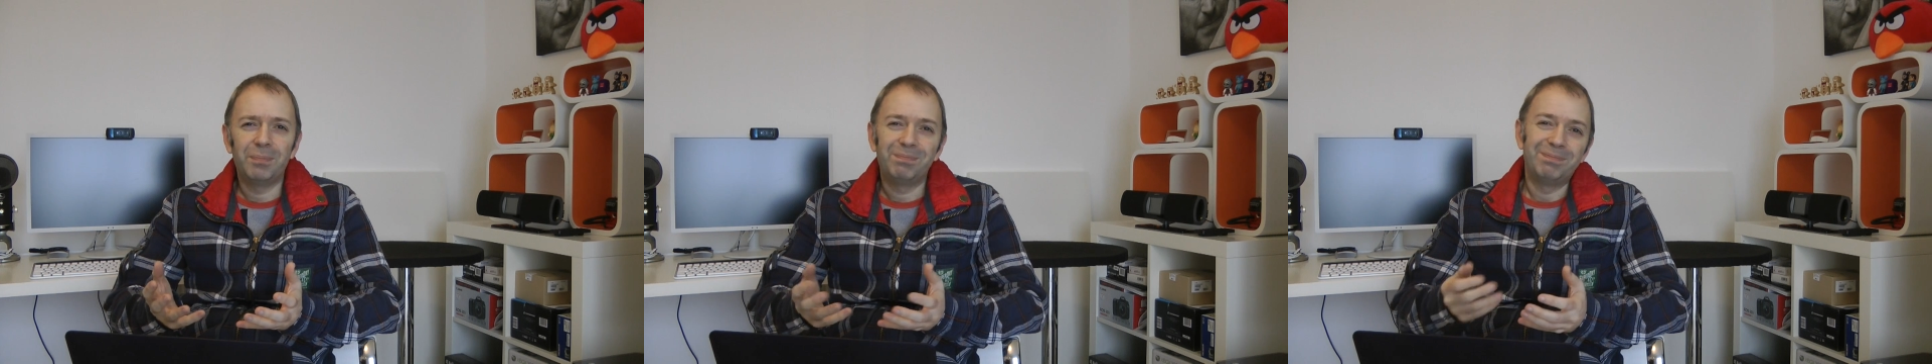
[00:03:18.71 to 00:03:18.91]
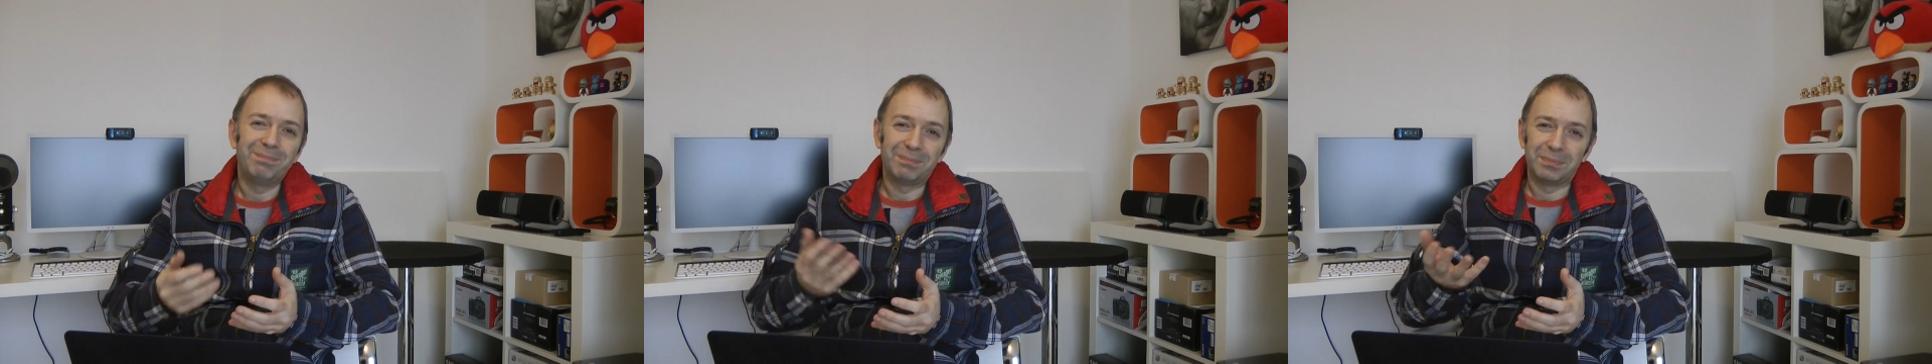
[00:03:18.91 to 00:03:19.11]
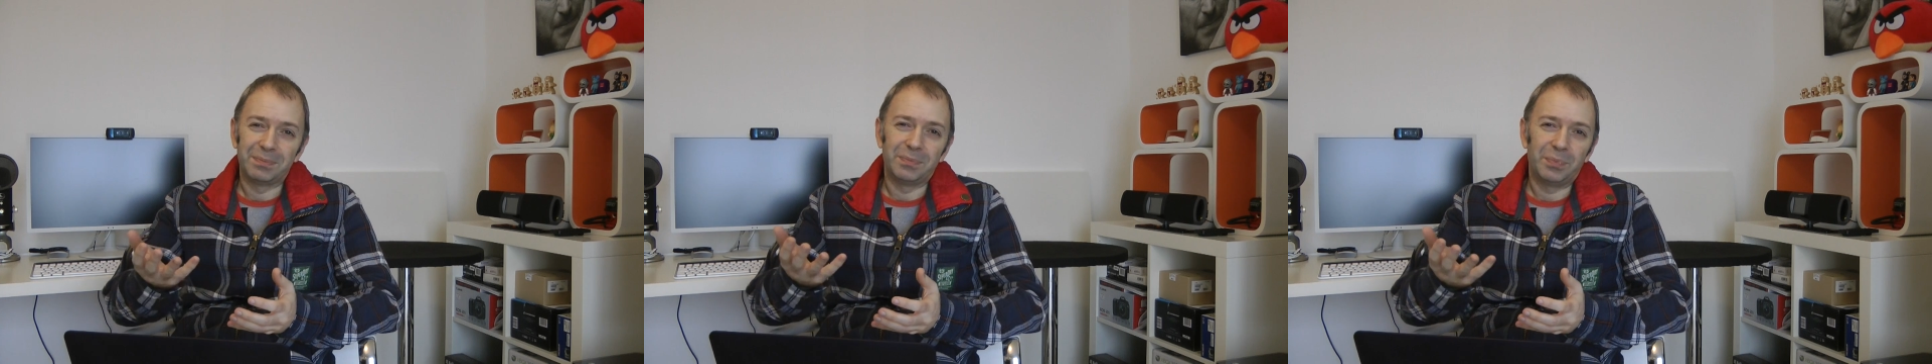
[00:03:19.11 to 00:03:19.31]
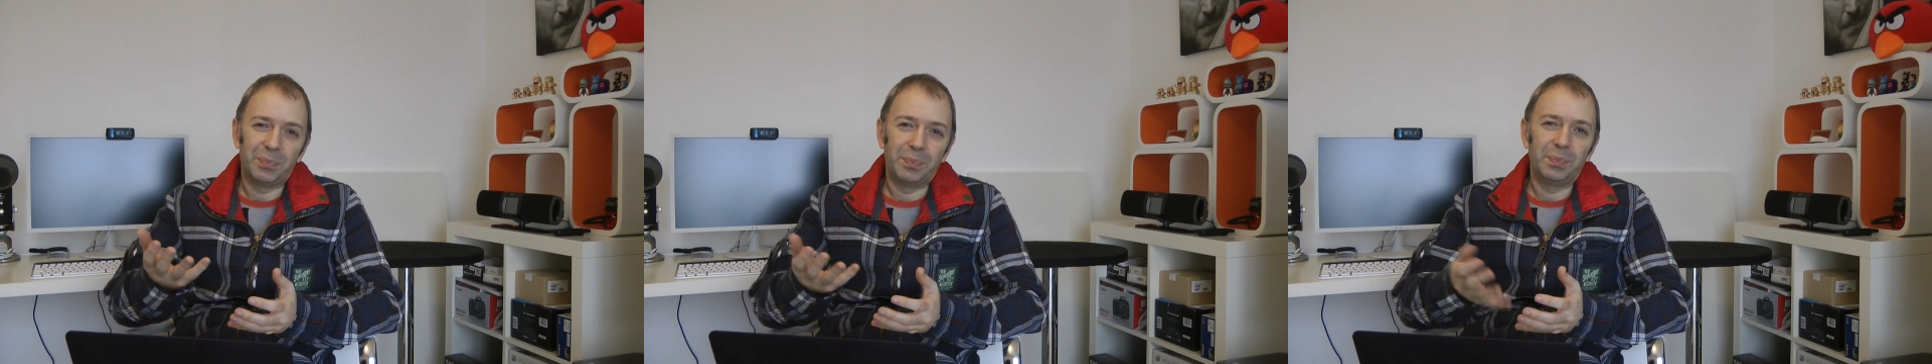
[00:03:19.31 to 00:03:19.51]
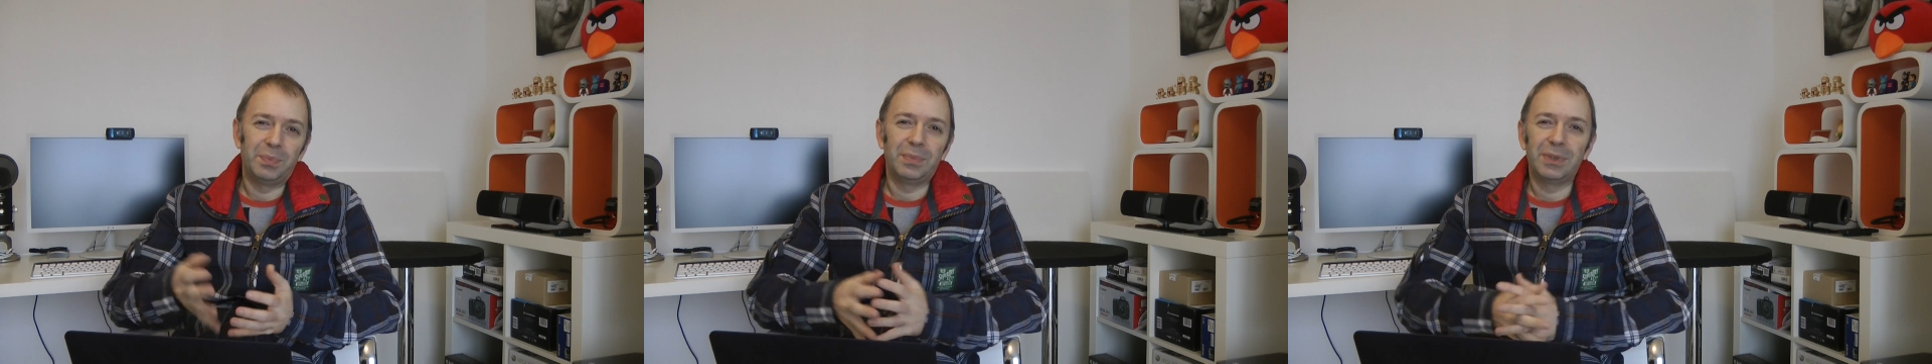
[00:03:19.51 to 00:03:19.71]
of
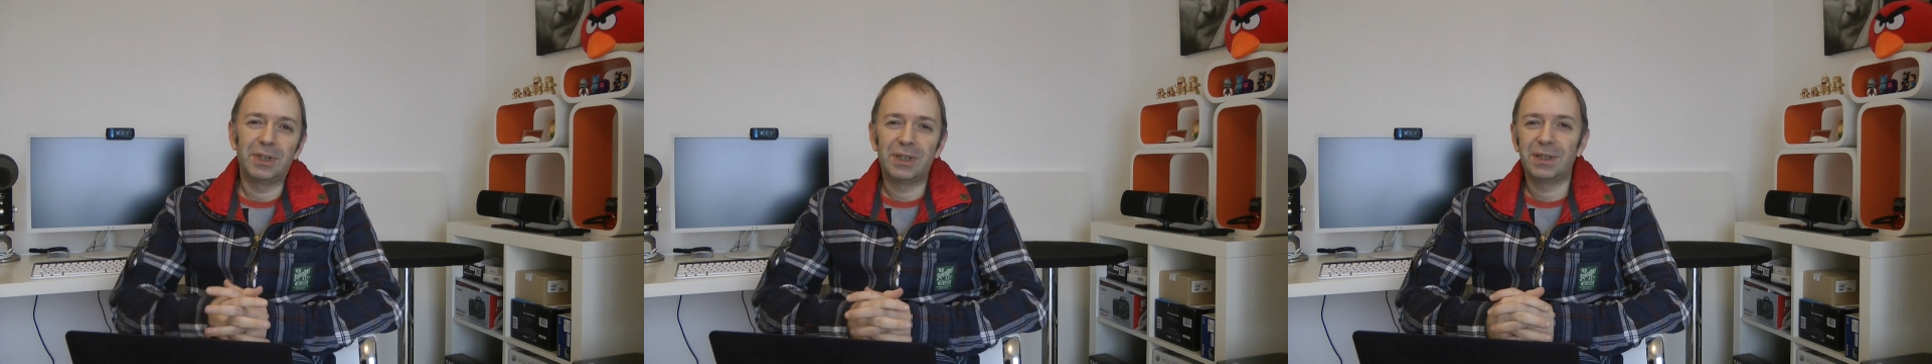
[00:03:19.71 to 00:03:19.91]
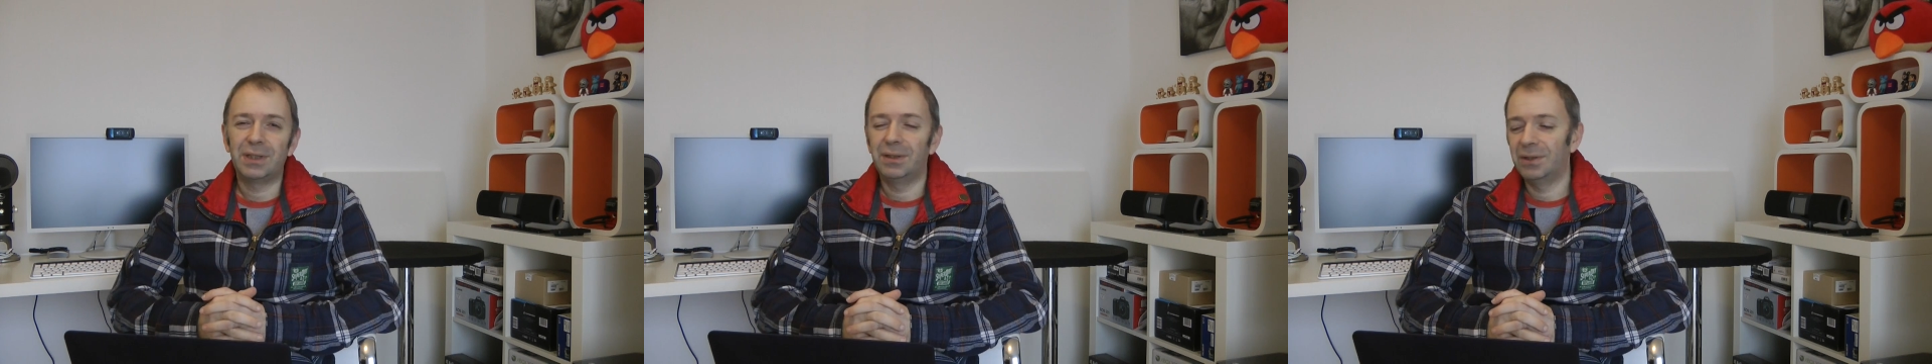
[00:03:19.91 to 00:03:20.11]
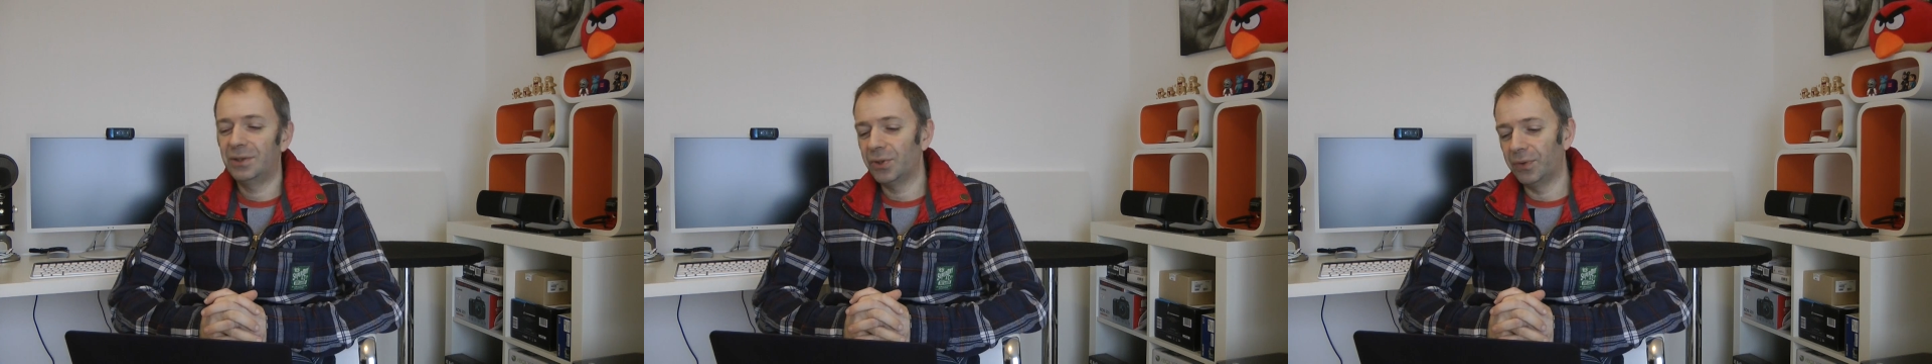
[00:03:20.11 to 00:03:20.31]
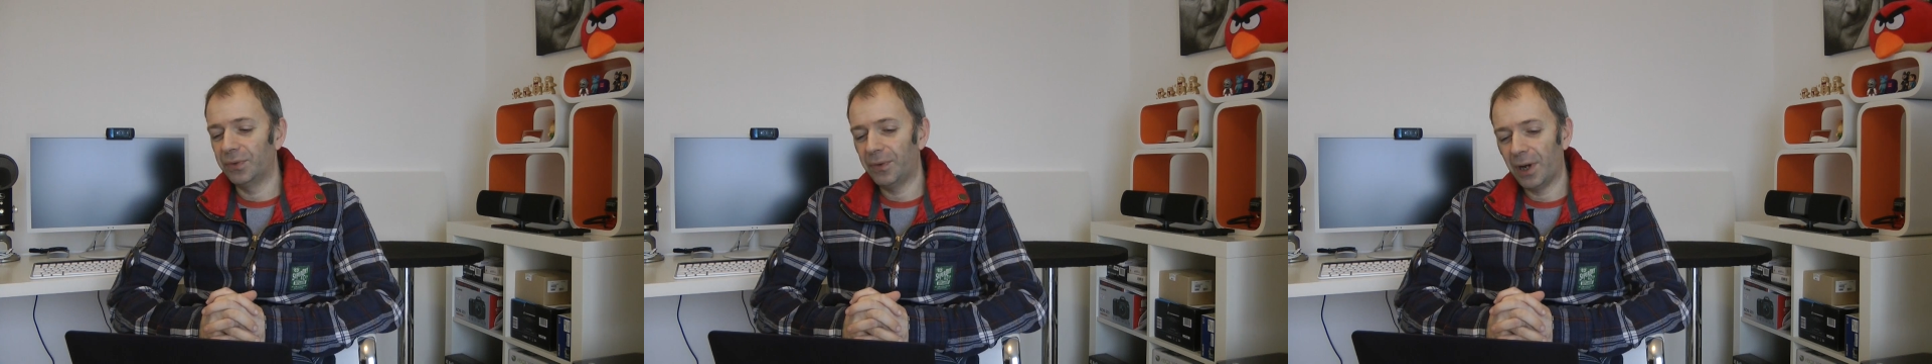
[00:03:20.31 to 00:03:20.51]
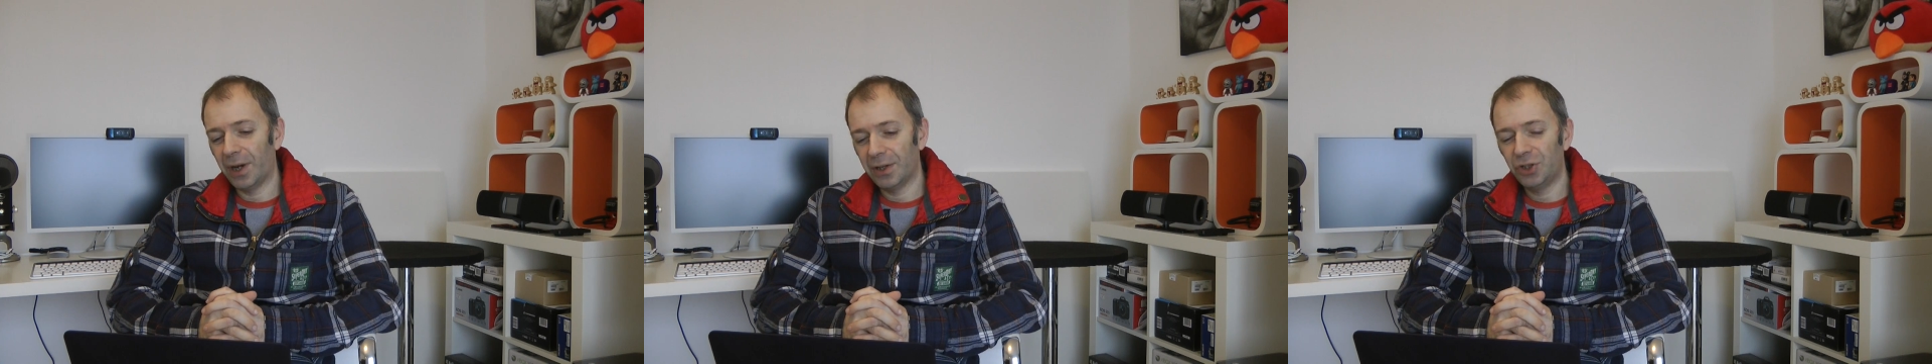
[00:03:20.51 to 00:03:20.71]
sort
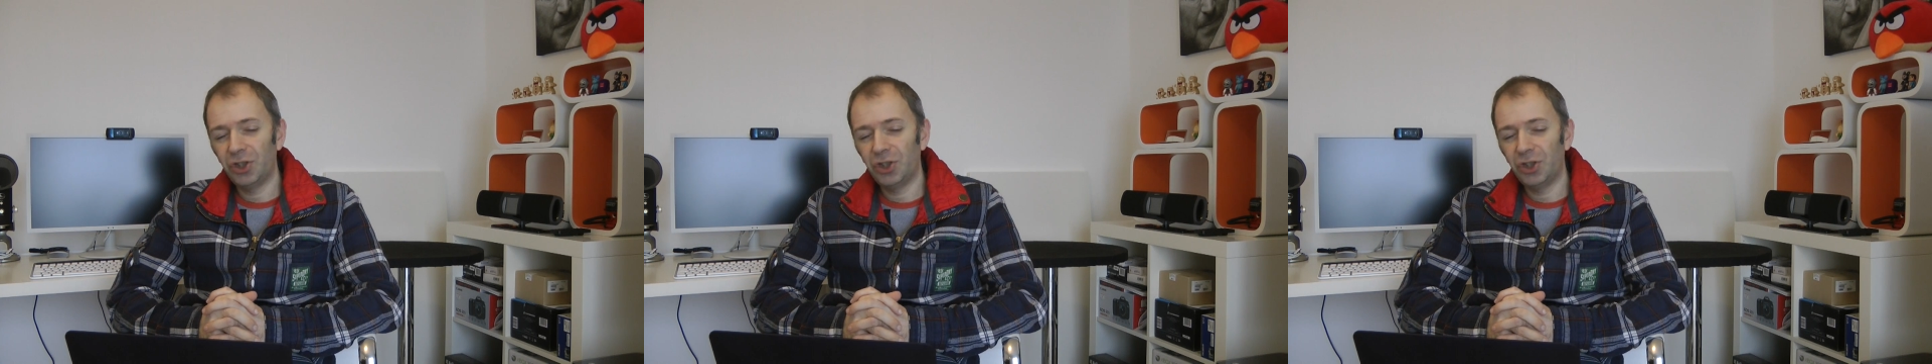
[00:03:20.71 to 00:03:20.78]
of uh,